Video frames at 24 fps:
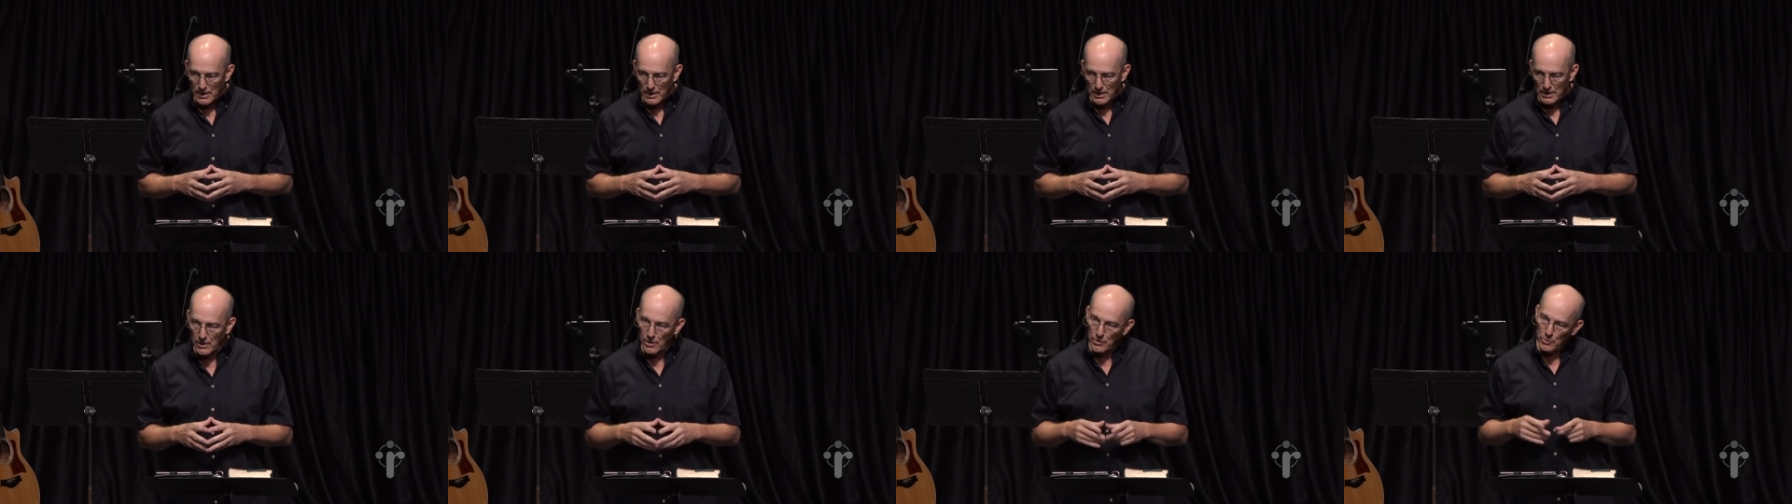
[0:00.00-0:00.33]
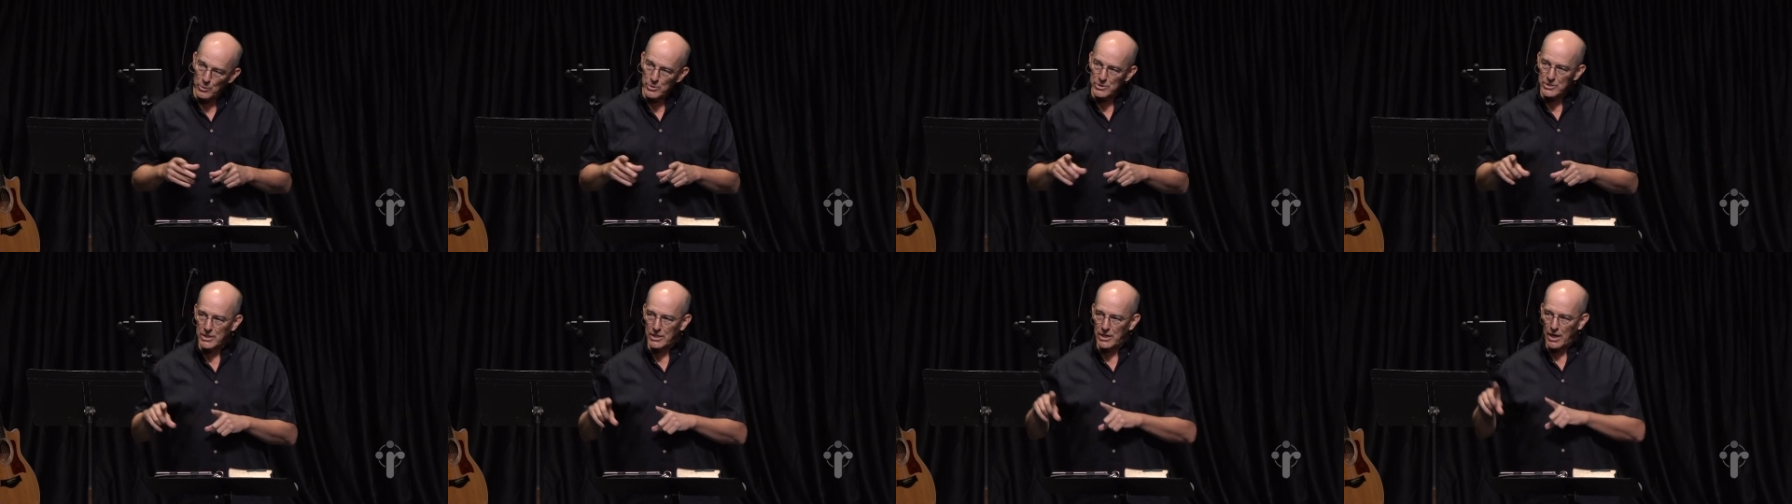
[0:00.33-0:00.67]
In other
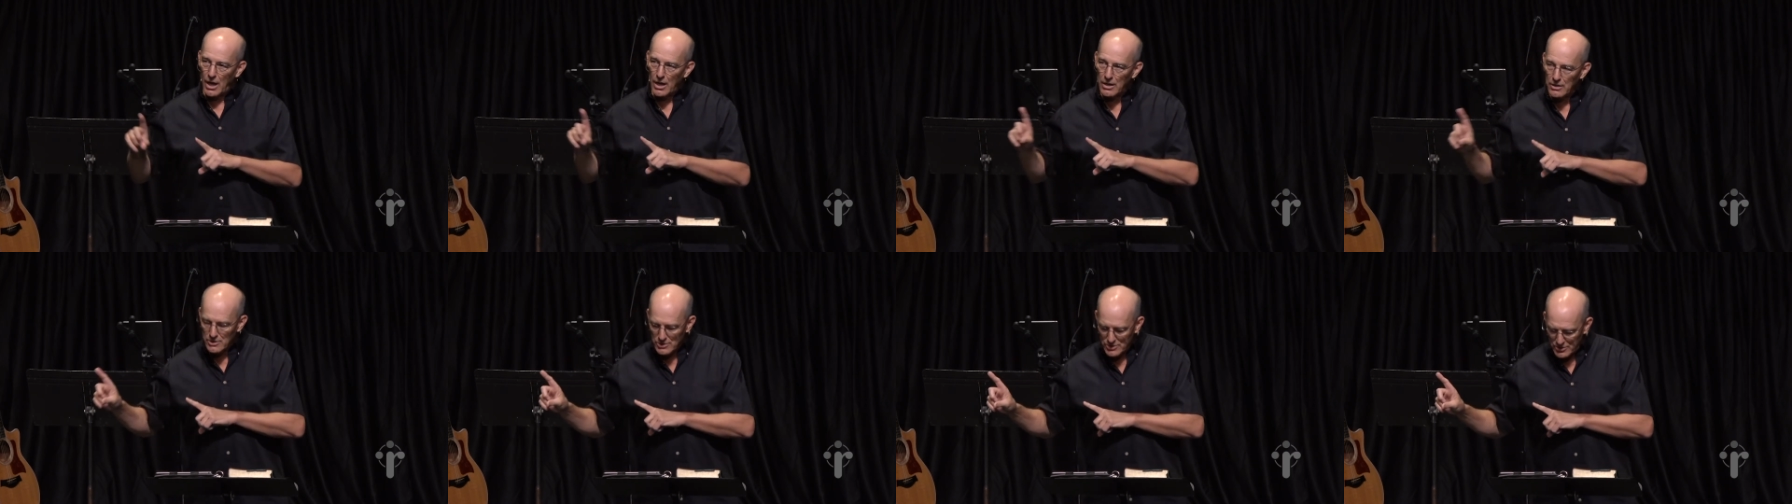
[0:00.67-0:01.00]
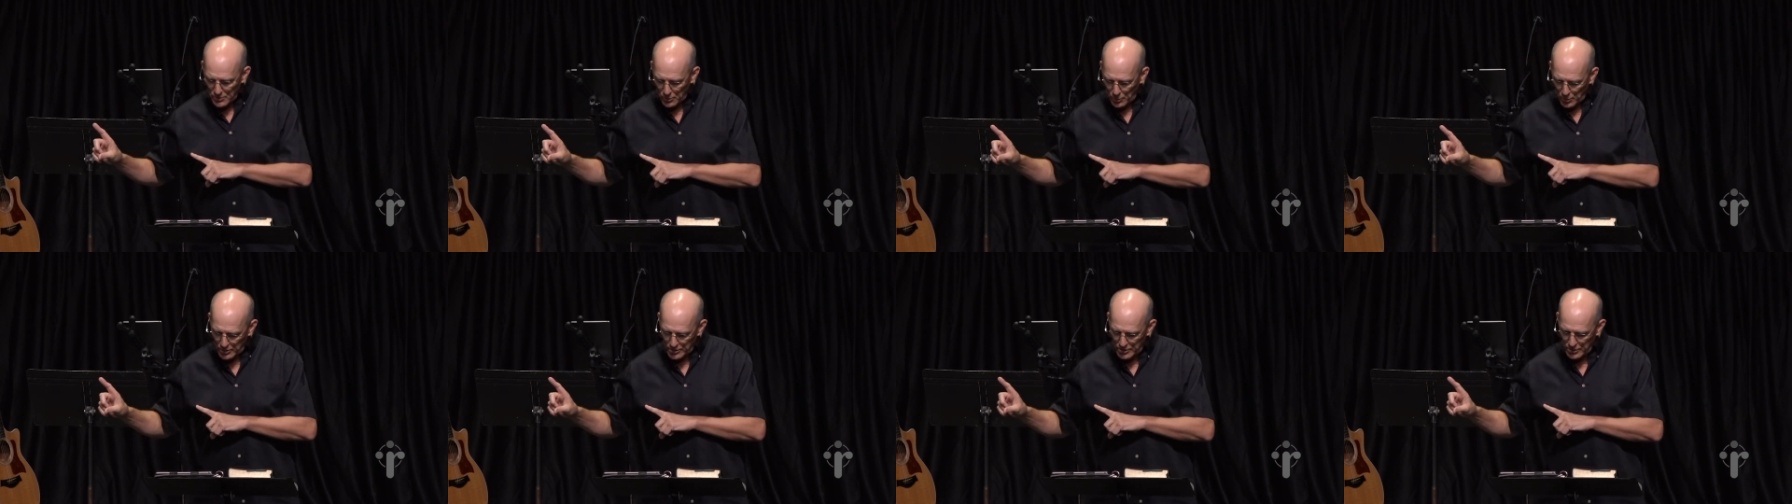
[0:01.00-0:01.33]
words, God is
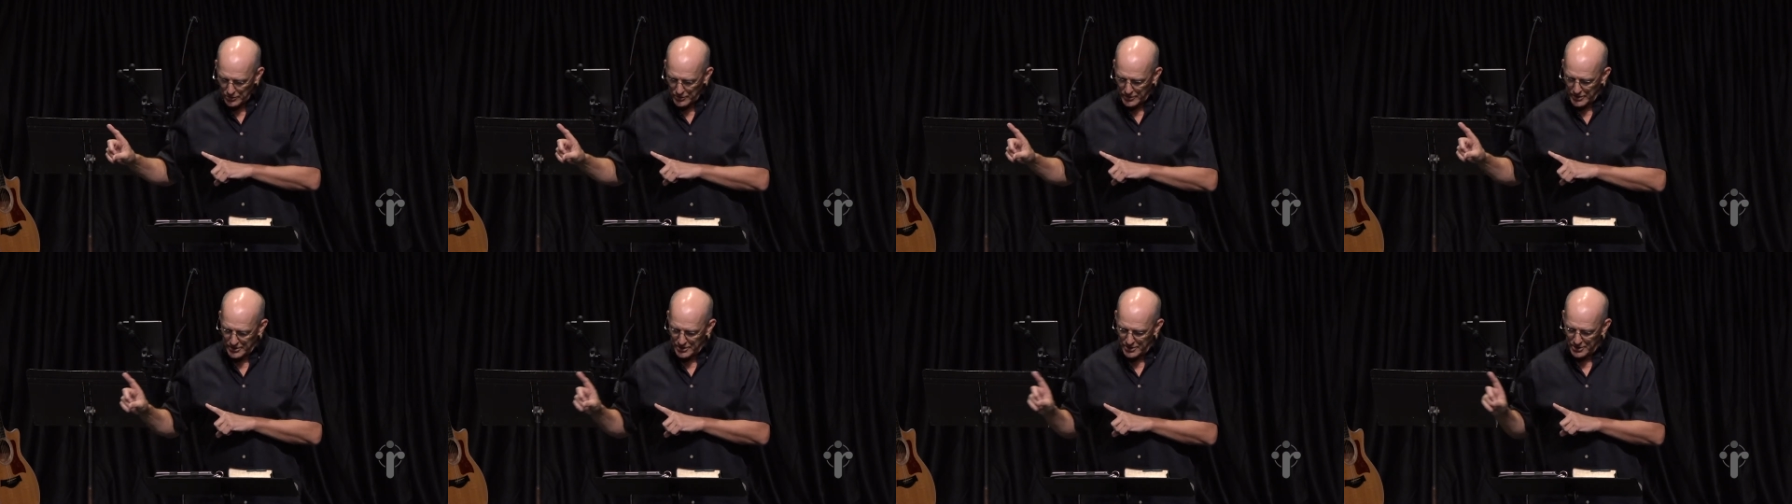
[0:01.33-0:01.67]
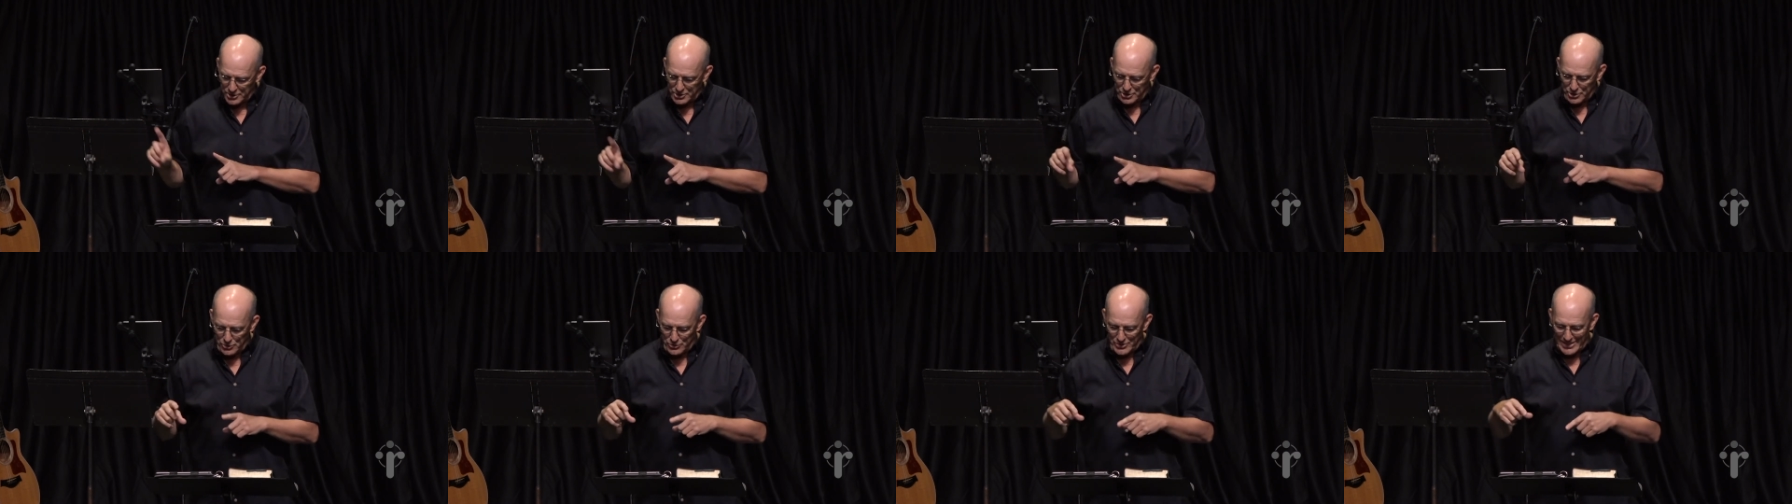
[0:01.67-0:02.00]
the one who did the
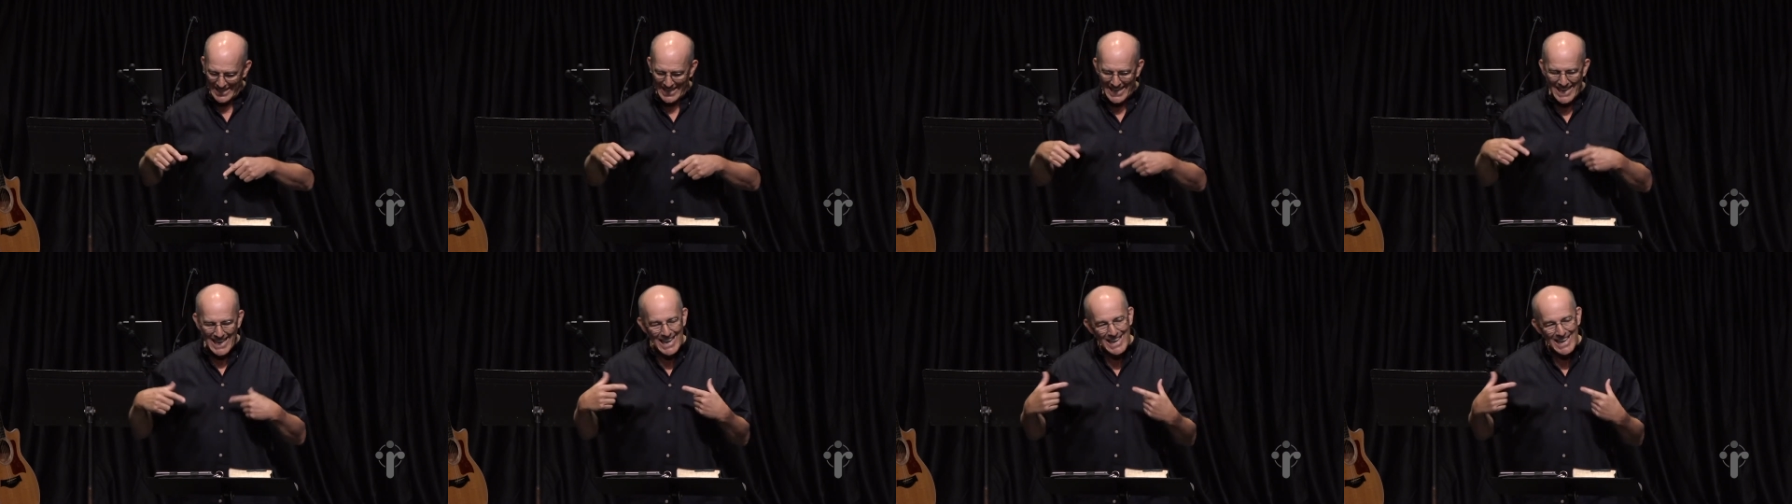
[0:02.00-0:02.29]
choosing.